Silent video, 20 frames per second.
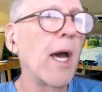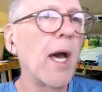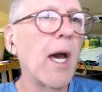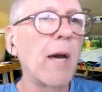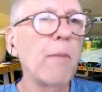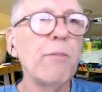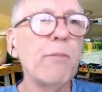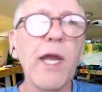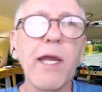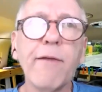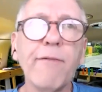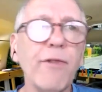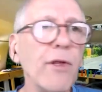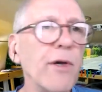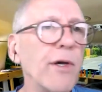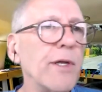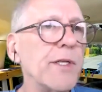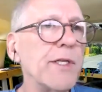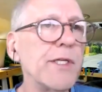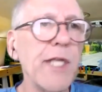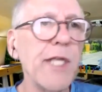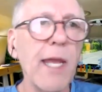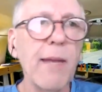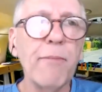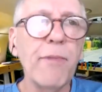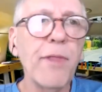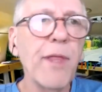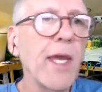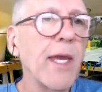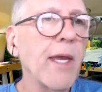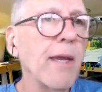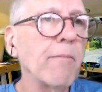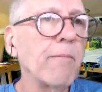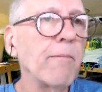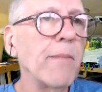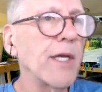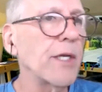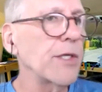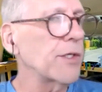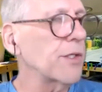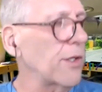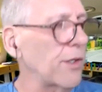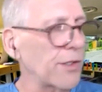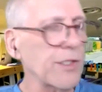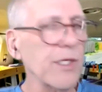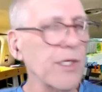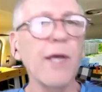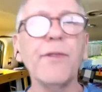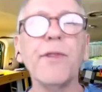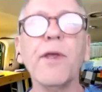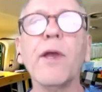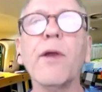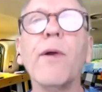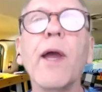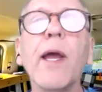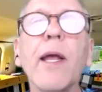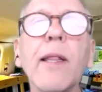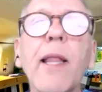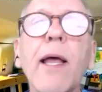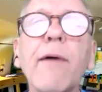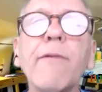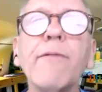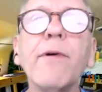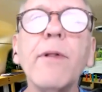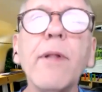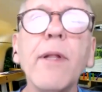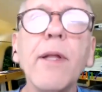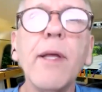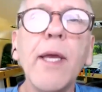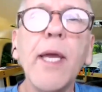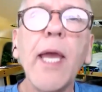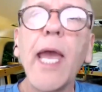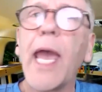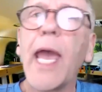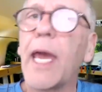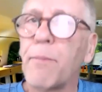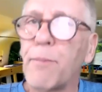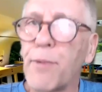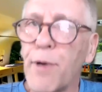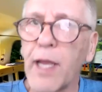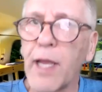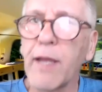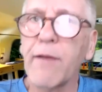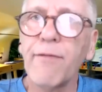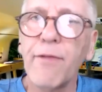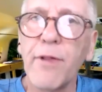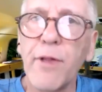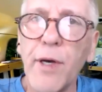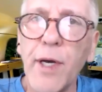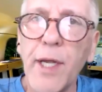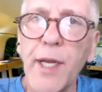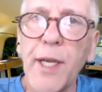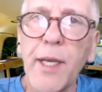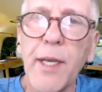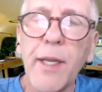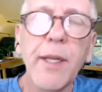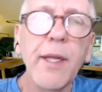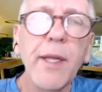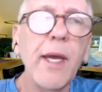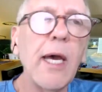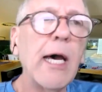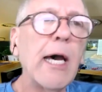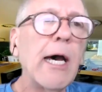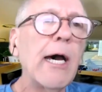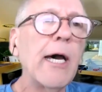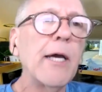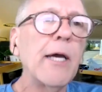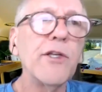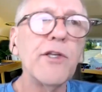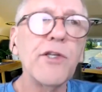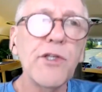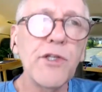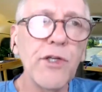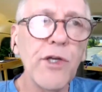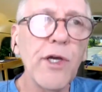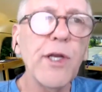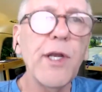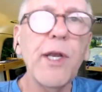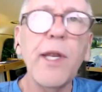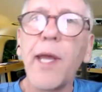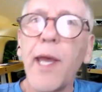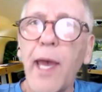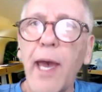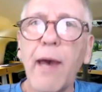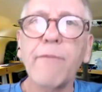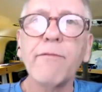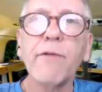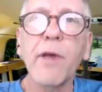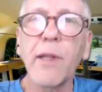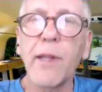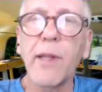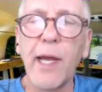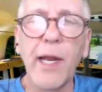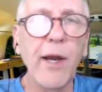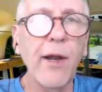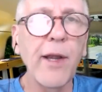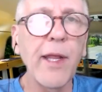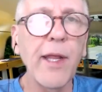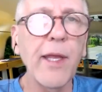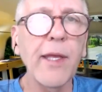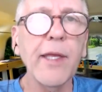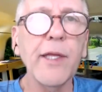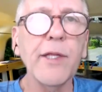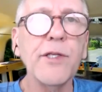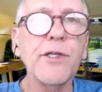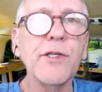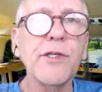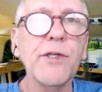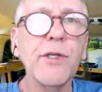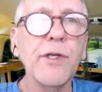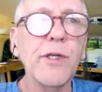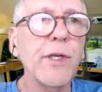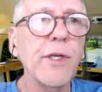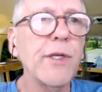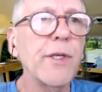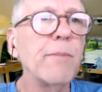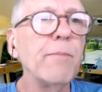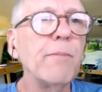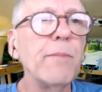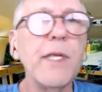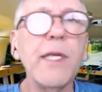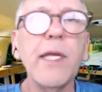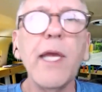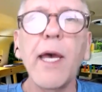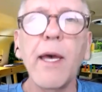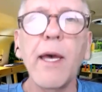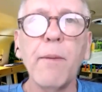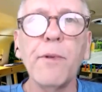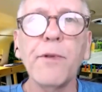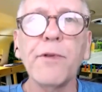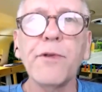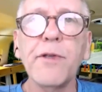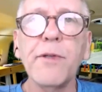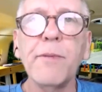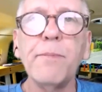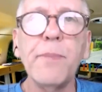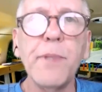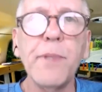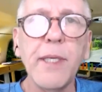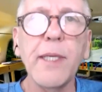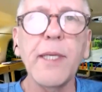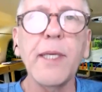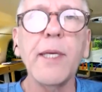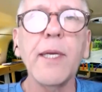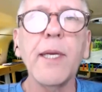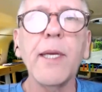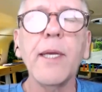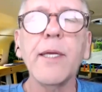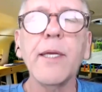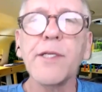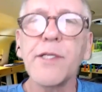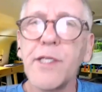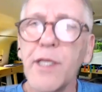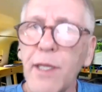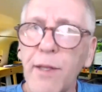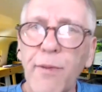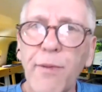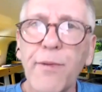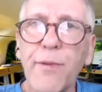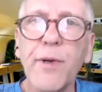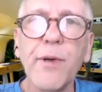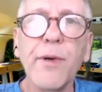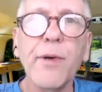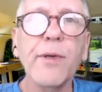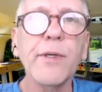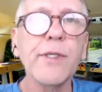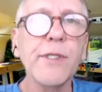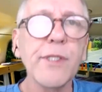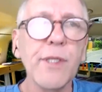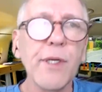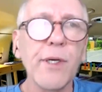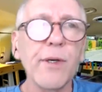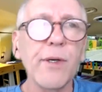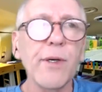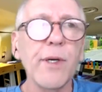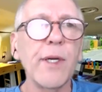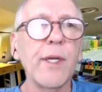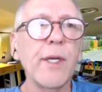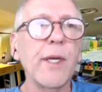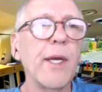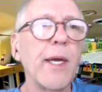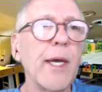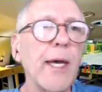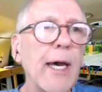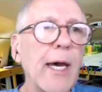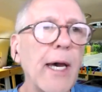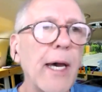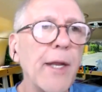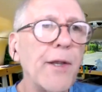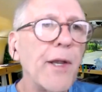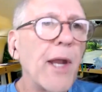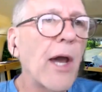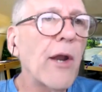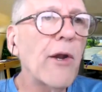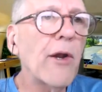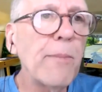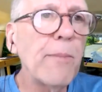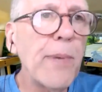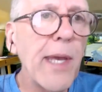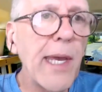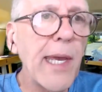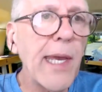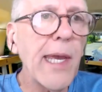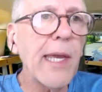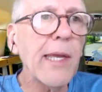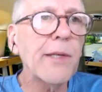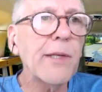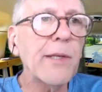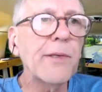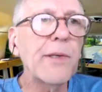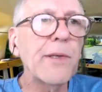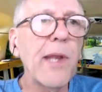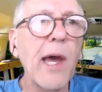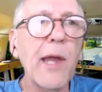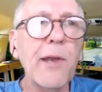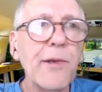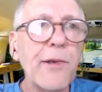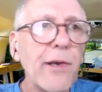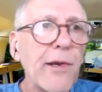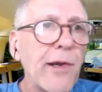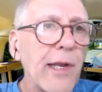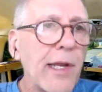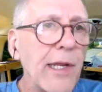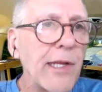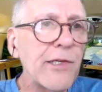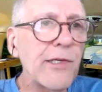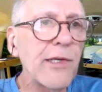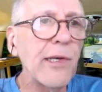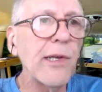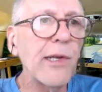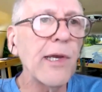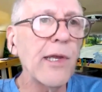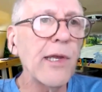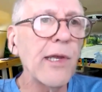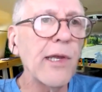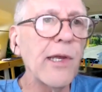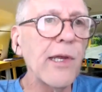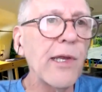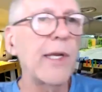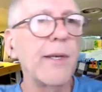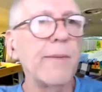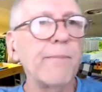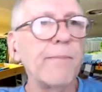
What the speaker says: Brake fluid, same thing. Make sure it's got the correct level. And brake fluid should have clarity. It should be able to be seen through. So not opaque, not dirty. It should look good.